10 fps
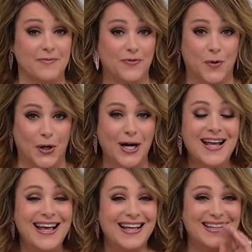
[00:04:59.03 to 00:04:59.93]
time
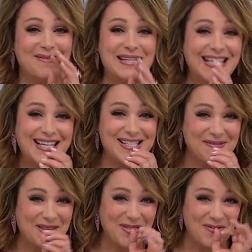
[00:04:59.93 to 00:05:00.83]
for. Let me tell you
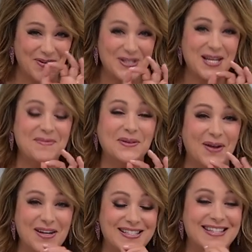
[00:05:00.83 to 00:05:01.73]
something, the first time you
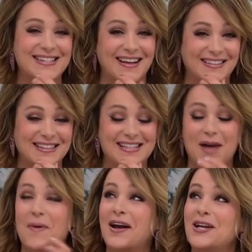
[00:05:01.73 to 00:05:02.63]
launched this necklace,
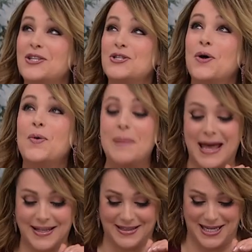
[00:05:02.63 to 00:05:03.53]
I wanted it so
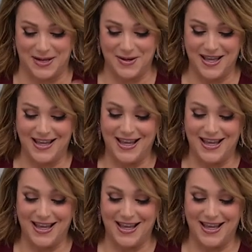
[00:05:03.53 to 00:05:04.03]
badly.